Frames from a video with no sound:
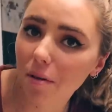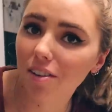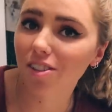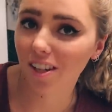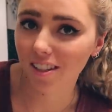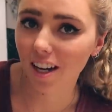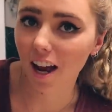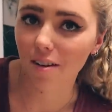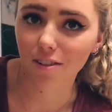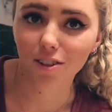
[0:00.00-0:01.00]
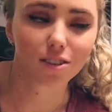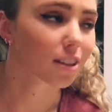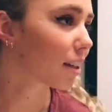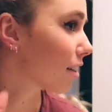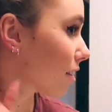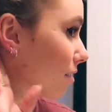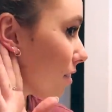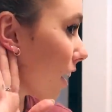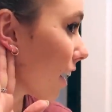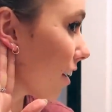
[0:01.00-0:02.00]
about six and a half years later,
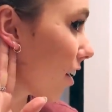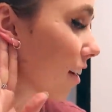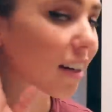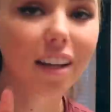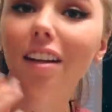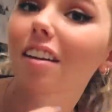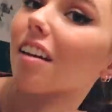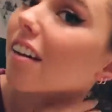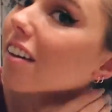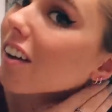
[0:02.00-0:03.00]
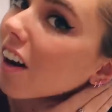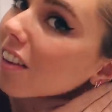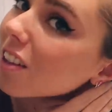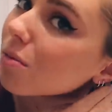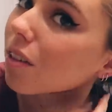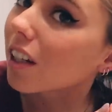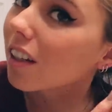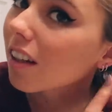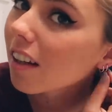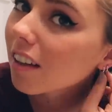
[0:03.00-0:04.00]
I got it in. Got this one
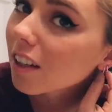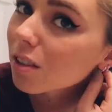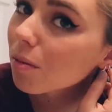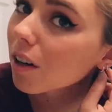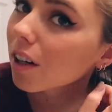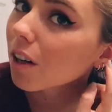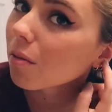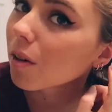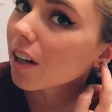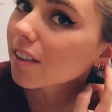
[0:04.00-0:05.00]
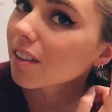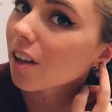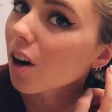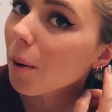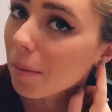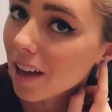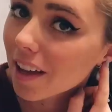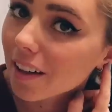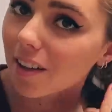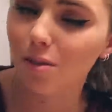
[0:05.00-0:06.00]
in. This one was a
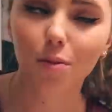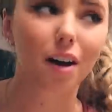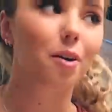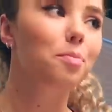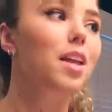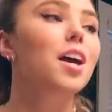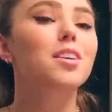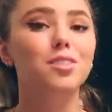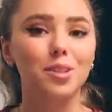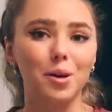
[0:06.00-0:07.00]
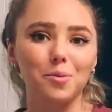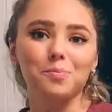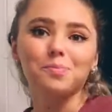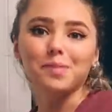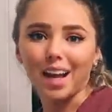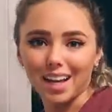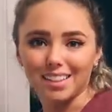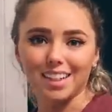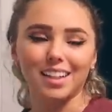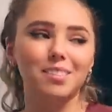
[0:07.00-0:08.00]
pain as well, so I
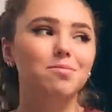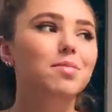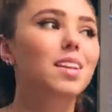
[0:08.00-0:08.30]
did it.